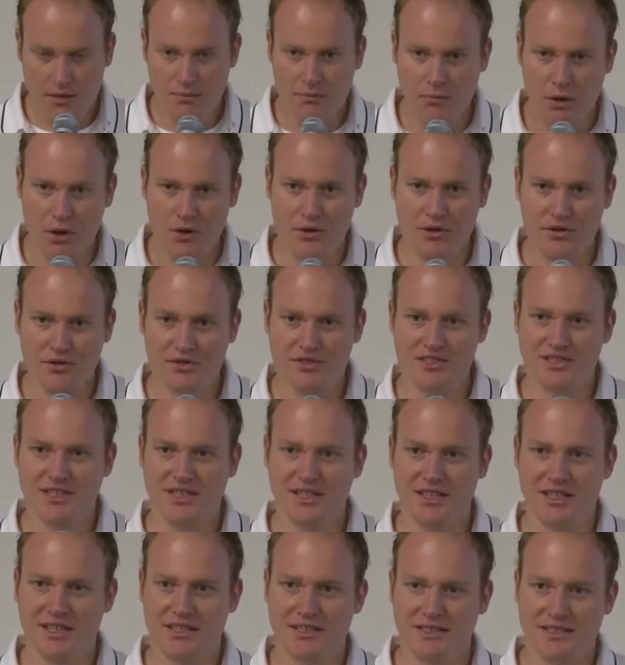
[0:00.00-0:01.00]
Mongoose
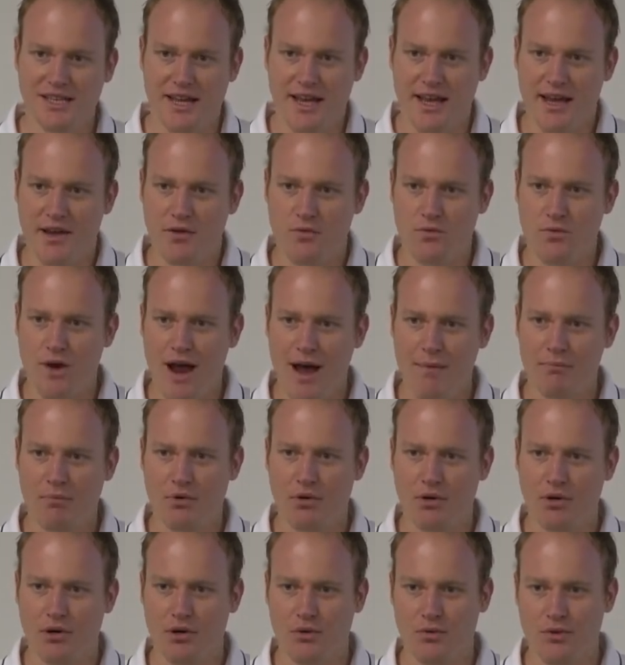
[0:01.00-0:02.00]
is a
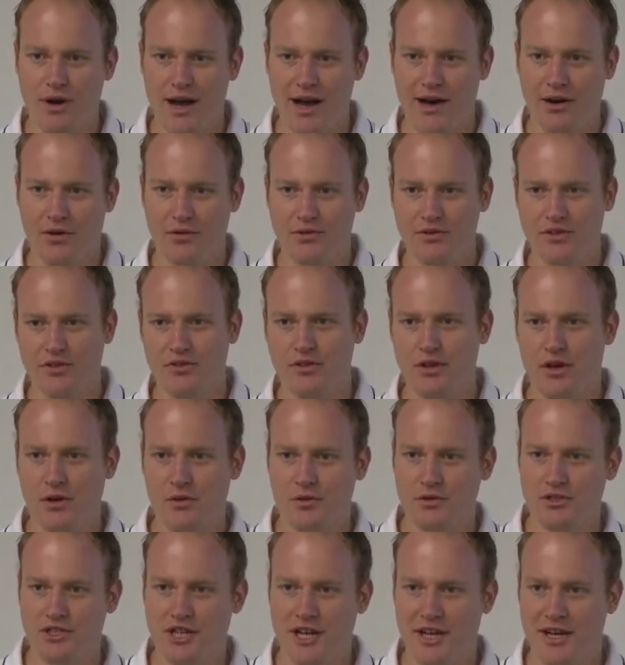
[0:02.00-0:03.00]
wrapper around
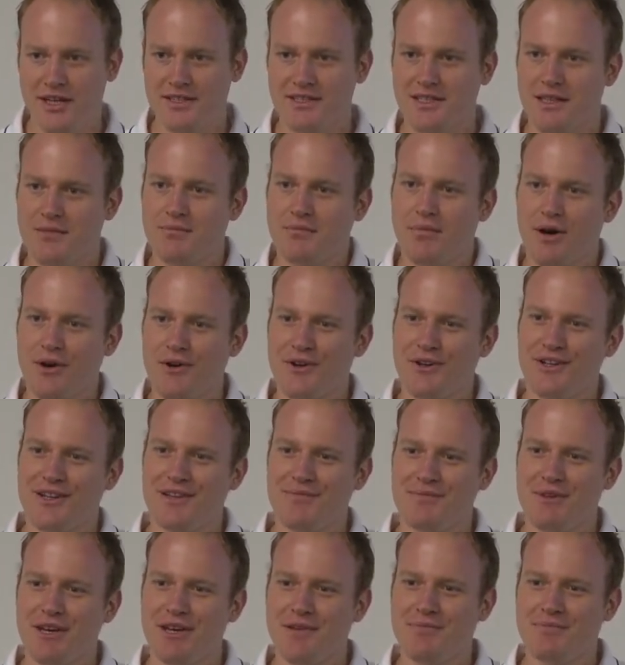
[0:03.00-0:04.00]
Node.js and
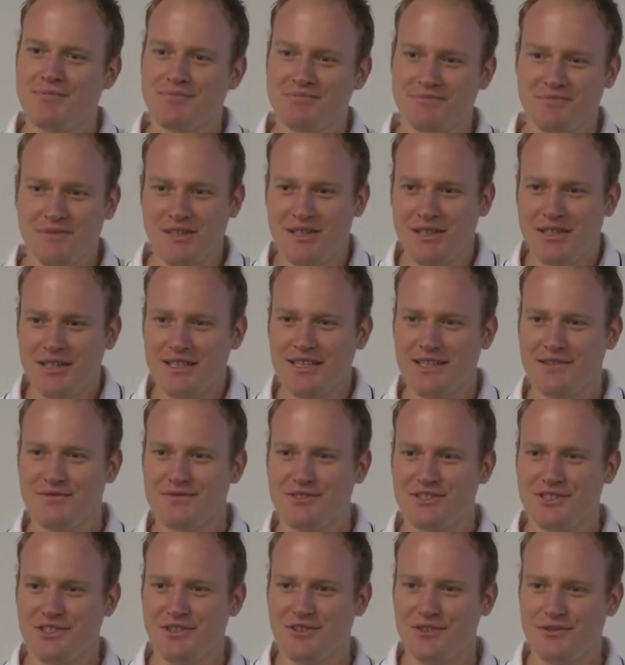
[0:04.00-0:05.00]
MongoDB.
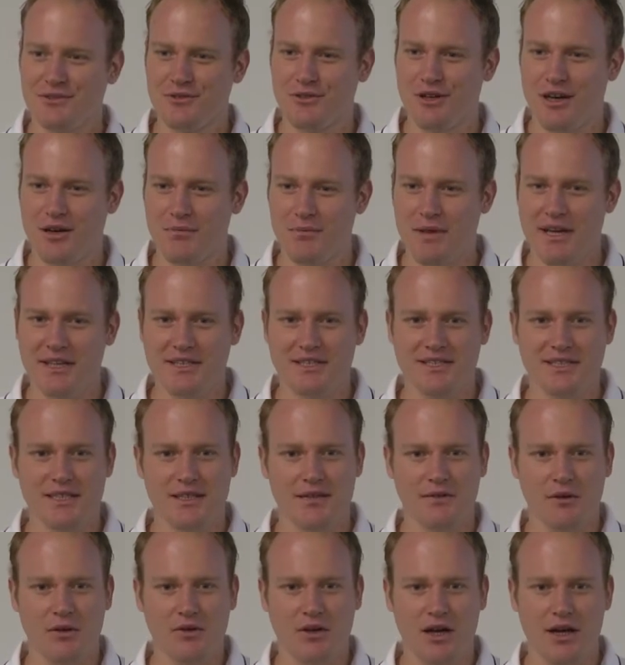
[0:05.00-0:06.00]
Makes
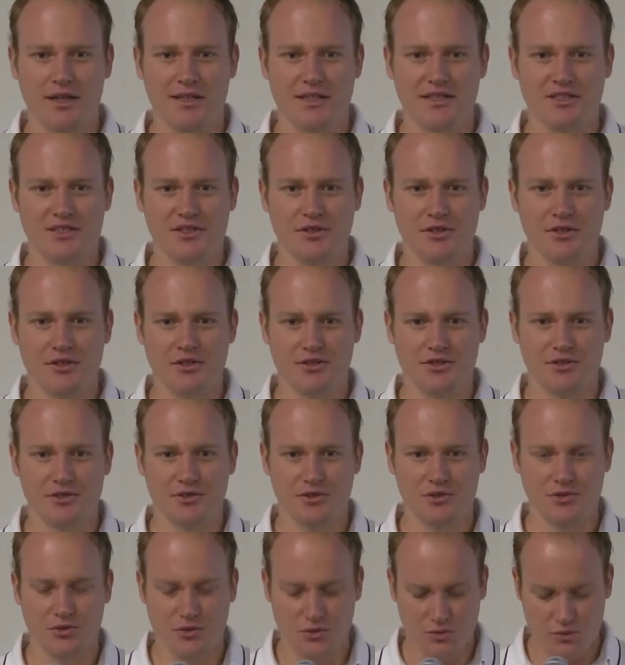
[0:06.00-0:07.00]
it a lot easier
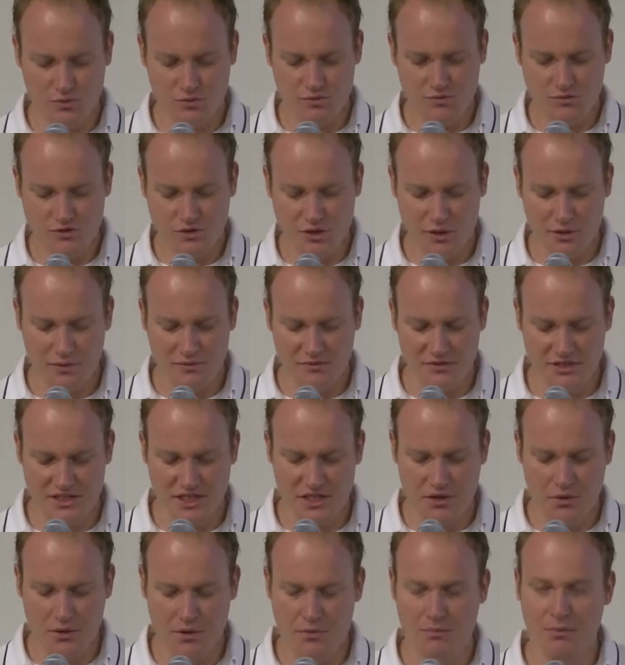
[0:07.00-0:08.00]
to sort of
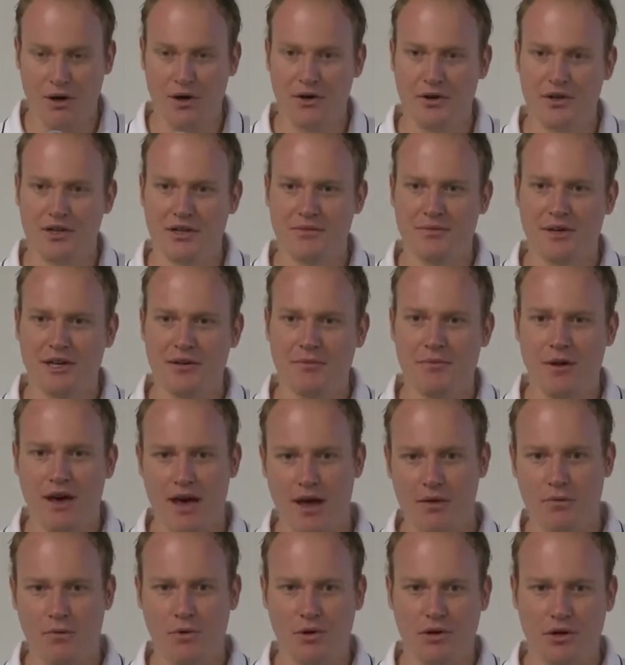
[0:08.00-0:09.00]
deal with MongoDB.
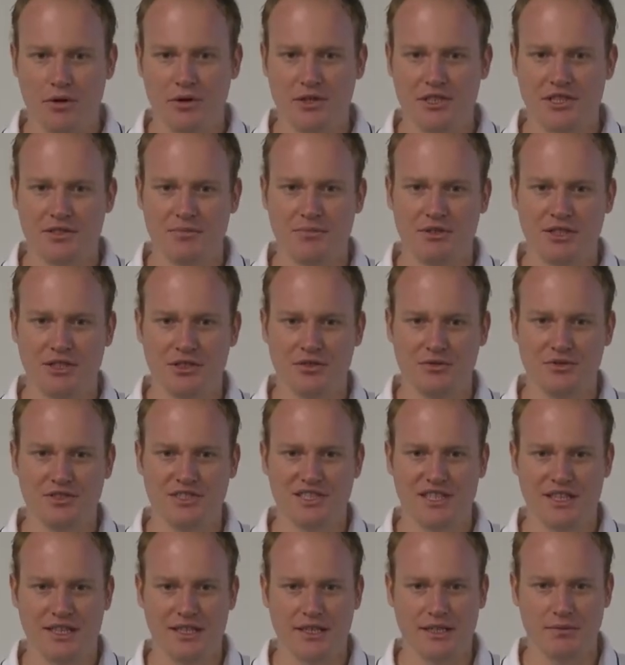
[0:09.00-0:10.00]
And we're going to be
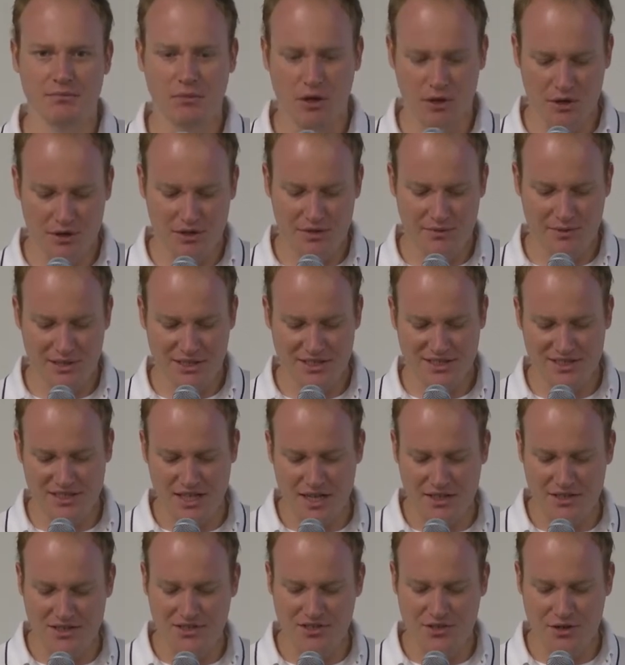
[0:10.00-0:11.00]
using MongoDB's
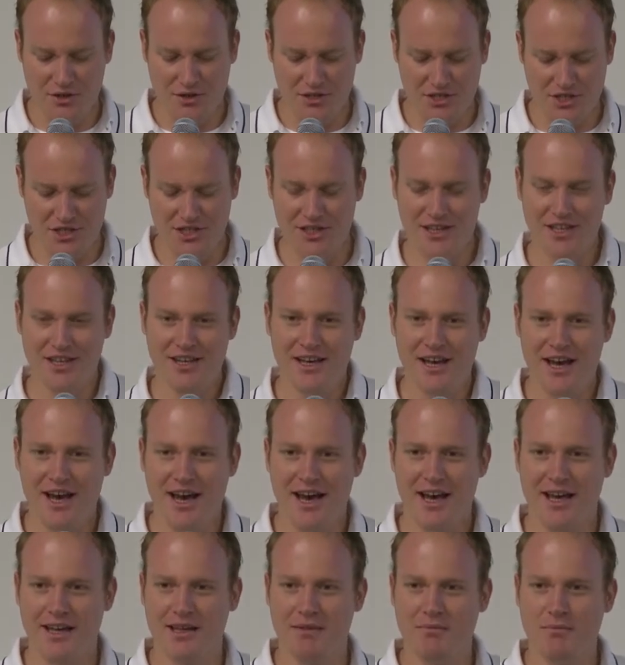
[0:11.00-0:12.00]
text search
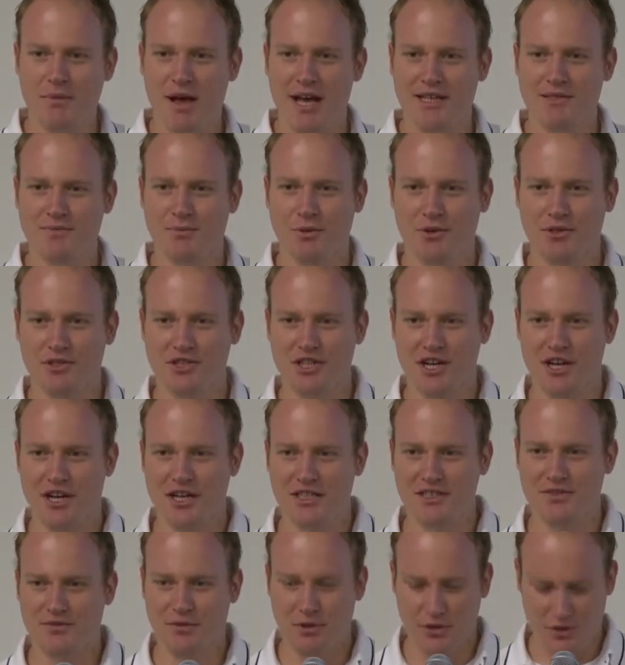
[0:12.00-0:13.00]
and
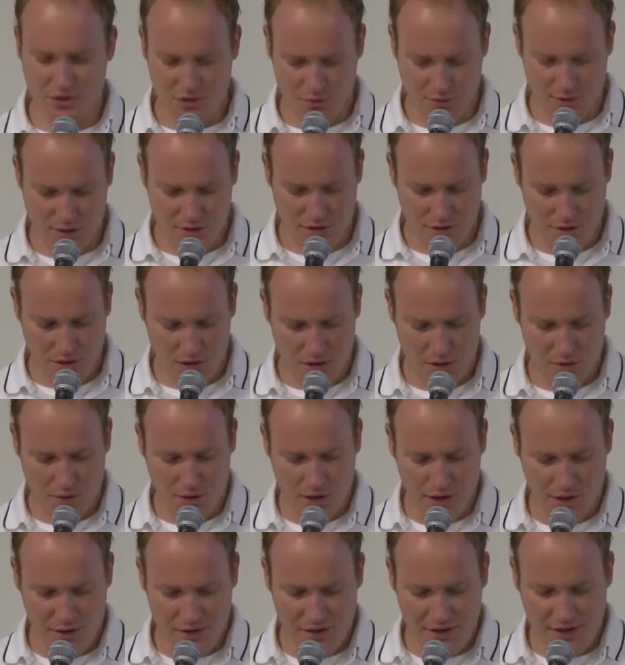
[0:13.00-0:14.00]
Passport.js for Twitter
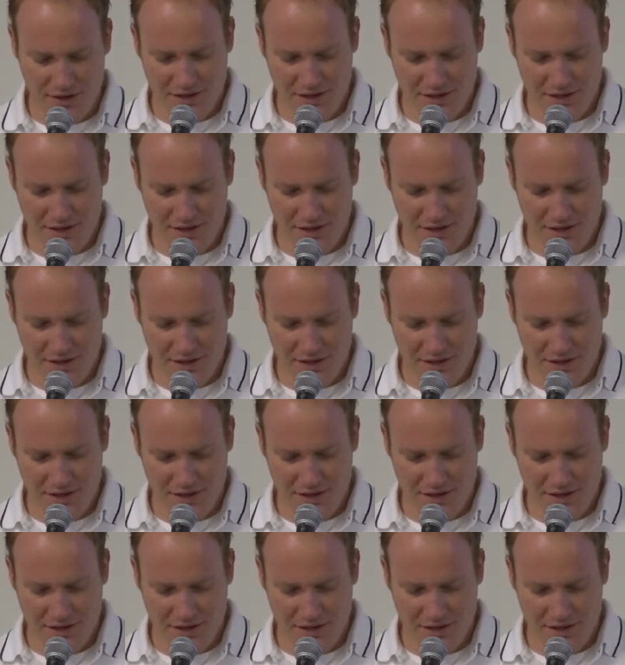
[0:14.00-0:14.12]
OAuth.